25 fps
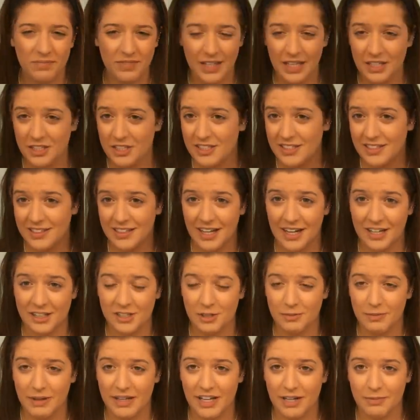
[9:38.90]
that just
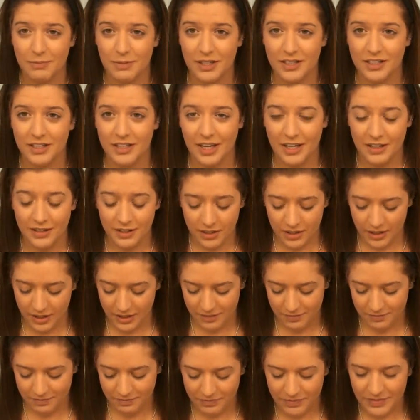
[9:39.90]
locks your makeup all together
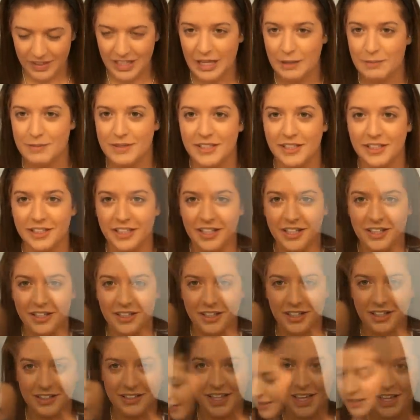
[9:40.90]
and keeps it looking
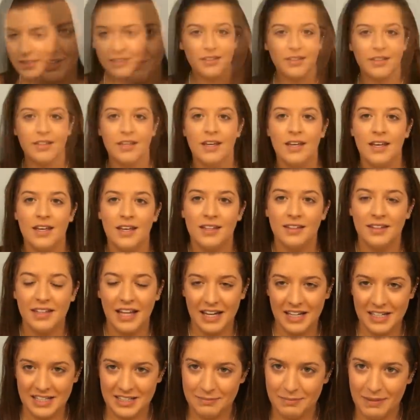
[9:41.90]
good all day.
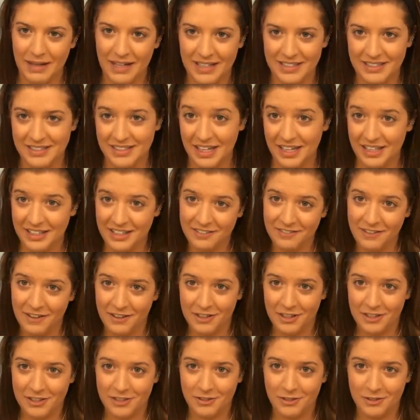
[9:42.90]
That is my daily
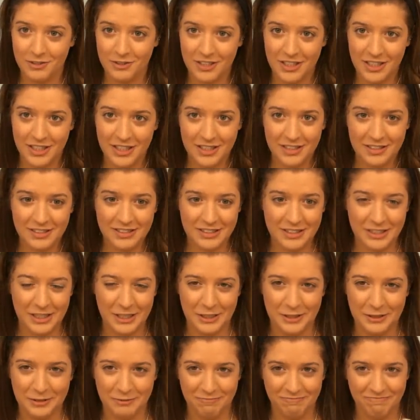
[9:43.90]
foundation routine,
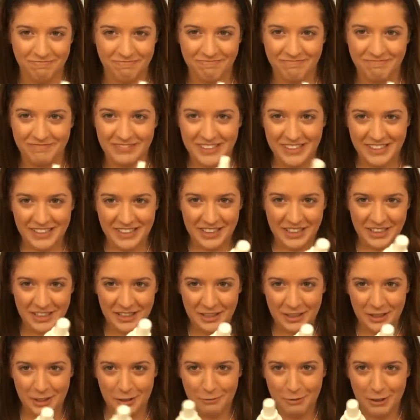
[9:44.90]
so
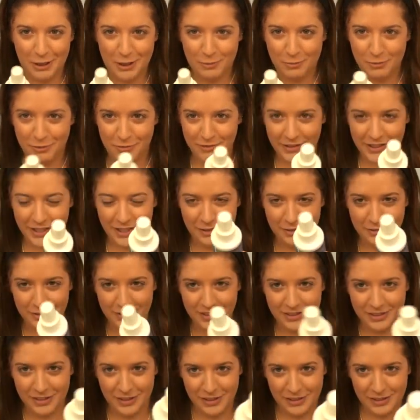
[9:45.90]
go watch more videos,
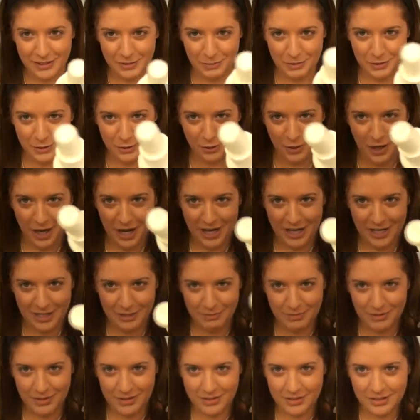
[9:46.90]

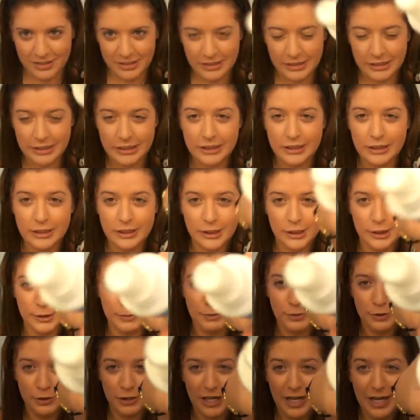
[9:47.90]
subscribe
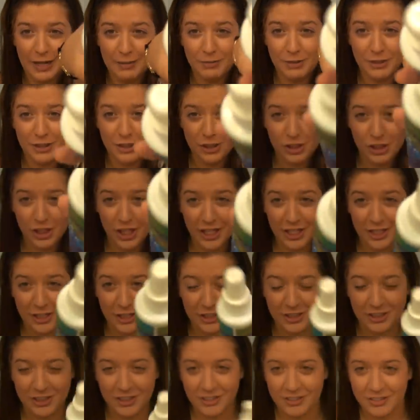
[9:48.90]
to the
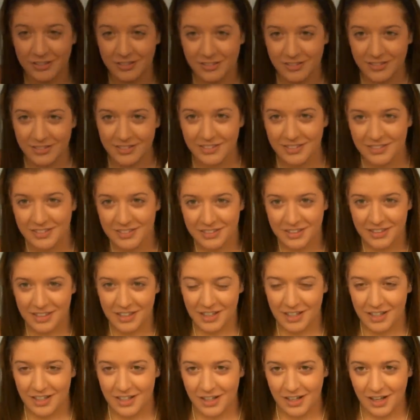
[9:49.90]
channel.
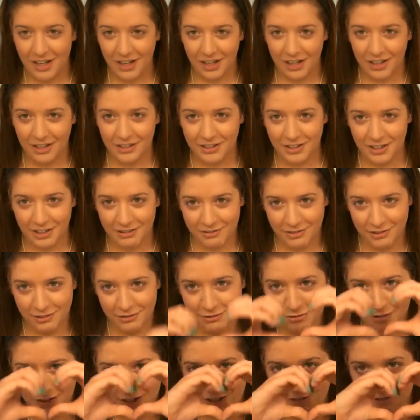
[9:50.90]
I'll love you
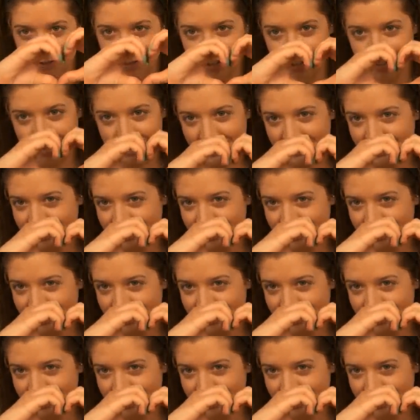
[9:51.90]
forever.